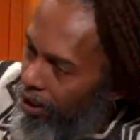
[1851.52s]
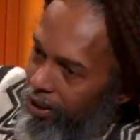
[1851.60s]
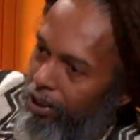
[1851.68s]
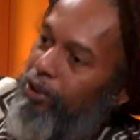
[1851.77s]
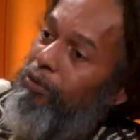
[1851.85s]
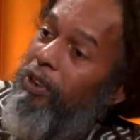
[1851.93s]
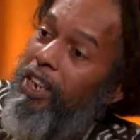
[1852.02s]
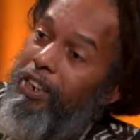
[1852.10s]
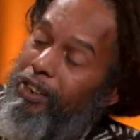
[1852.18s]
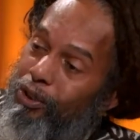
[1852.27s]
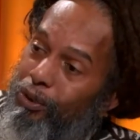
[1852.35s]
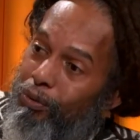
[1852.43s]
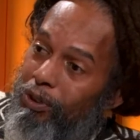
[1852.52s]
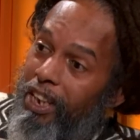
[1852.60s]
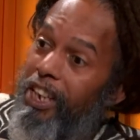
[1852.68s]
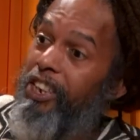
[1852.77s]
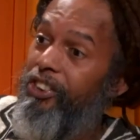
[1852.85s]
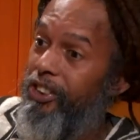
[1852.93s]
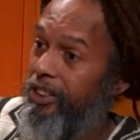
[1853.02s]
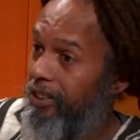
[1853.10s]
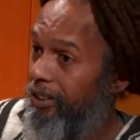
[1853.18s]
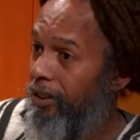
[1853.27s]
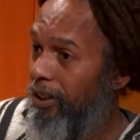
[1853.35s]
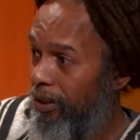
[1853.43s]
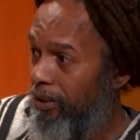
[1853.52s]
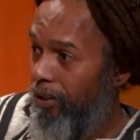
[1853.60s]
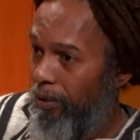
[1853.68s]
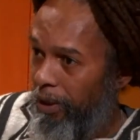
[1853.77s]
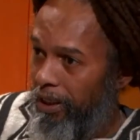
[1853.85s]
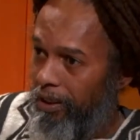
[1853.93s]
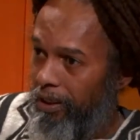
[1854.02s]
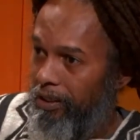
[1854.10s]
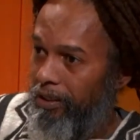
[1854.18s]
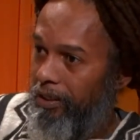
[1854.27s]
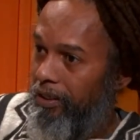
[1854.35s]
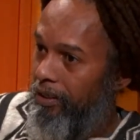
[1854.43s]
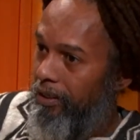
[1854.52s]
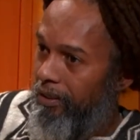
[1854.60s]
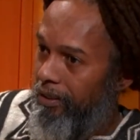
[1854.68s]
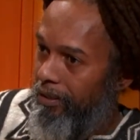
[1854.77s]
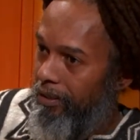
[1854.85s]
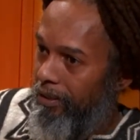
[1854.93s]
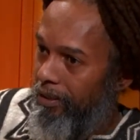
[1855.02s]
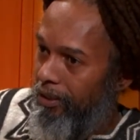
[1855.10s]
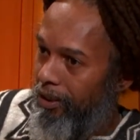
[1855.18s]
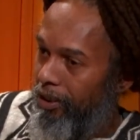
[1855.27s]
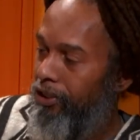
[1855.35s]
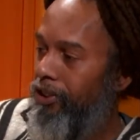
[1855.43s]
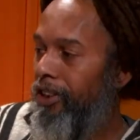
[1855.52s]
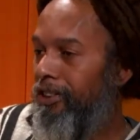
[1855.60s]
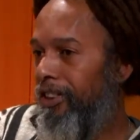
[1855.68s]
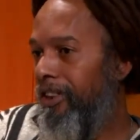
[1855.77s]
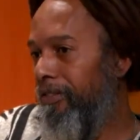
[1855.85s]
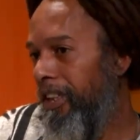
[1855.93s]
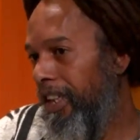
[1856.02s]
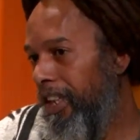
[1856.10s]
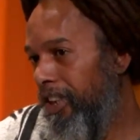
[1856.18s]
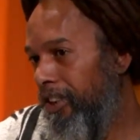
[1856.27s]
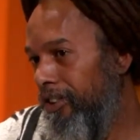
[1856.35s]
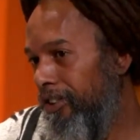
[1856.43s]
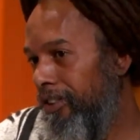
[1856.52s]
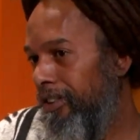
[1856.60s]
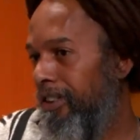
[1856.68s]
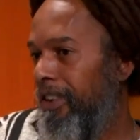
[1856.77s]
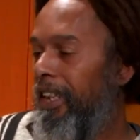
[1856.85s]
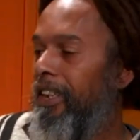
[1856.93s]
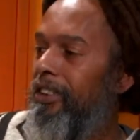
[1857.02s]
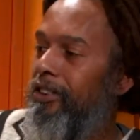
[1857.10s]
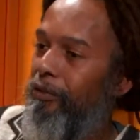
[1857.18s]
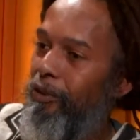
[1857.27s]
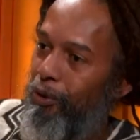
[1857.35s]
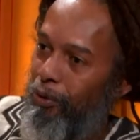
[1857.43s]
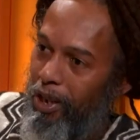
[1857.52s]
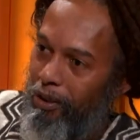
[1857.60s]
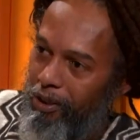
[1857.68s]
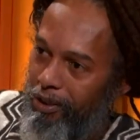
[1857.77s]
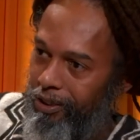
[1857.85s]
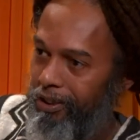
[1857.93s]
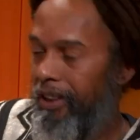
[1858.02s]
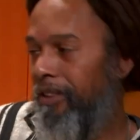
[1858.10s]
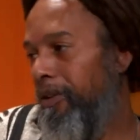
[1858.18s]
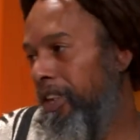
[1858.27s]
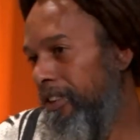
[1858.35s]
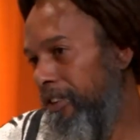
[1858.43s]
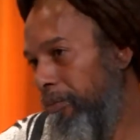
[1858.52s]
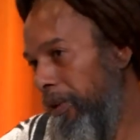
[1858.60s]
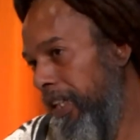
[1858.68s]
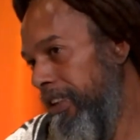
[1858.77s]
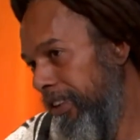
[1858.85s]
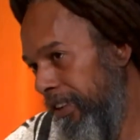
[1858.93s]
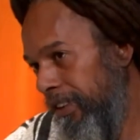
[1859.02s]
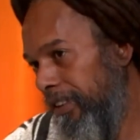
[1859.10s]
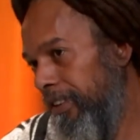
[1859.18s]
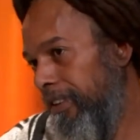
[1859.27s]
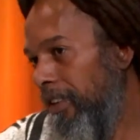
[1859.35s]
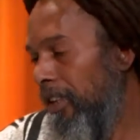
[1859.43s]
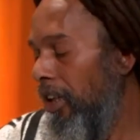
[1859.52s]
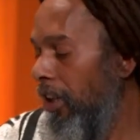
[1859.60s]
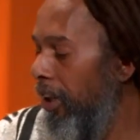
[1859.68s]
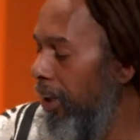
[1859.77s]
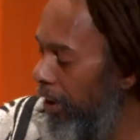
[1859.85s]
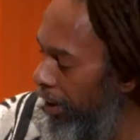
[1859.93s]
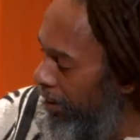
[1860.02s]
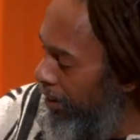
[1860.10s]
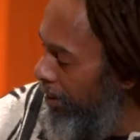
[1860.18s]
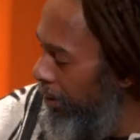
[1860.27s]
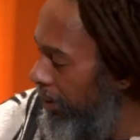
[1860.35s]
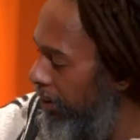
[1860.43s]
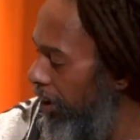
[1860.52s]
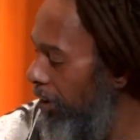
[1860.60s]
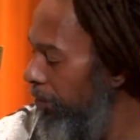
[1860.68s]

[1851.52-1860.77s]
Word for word: This is related to the ages. You hear talk about the ages? The changing of the age, -huh. the yeah. age of Aquarius, yes. the right. age of Pisces, yeah. all of that. That's all